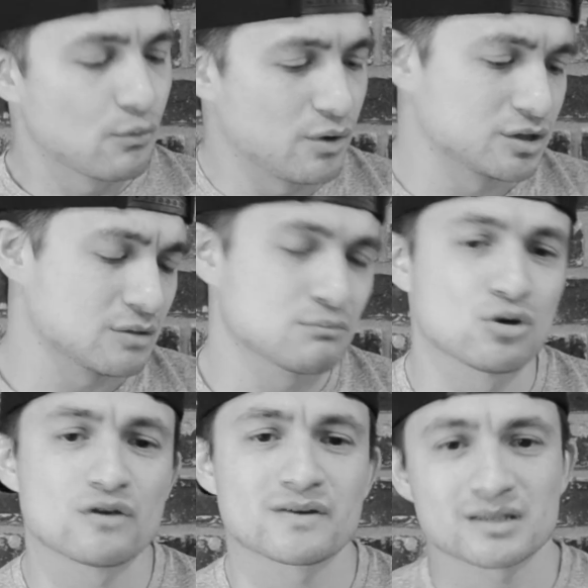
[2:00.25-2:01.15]
When you're
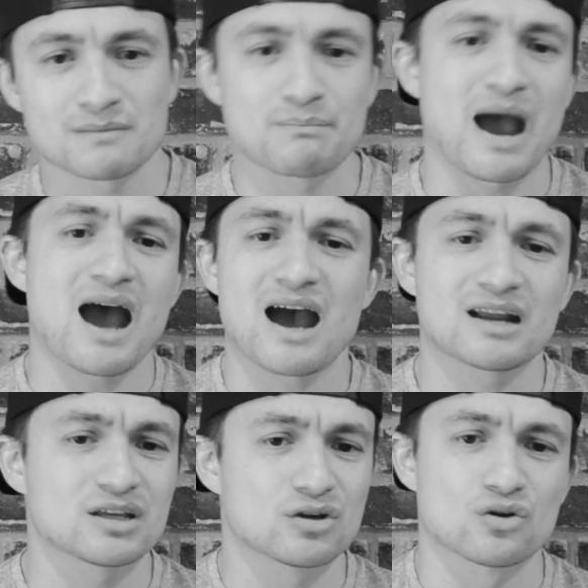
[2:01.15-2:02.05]
moving your
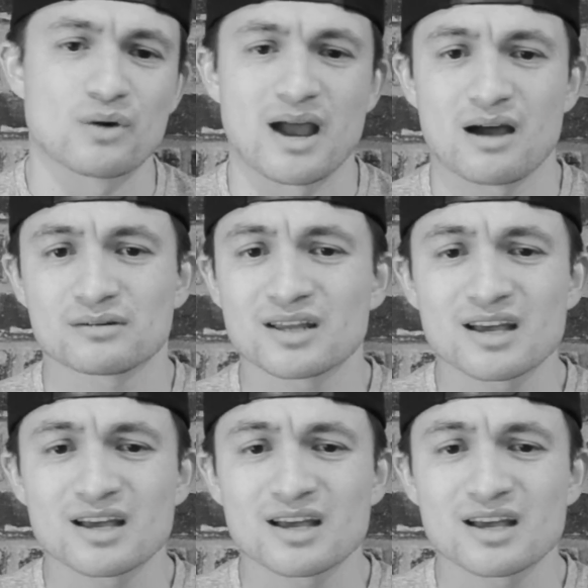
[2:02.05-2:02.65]
body around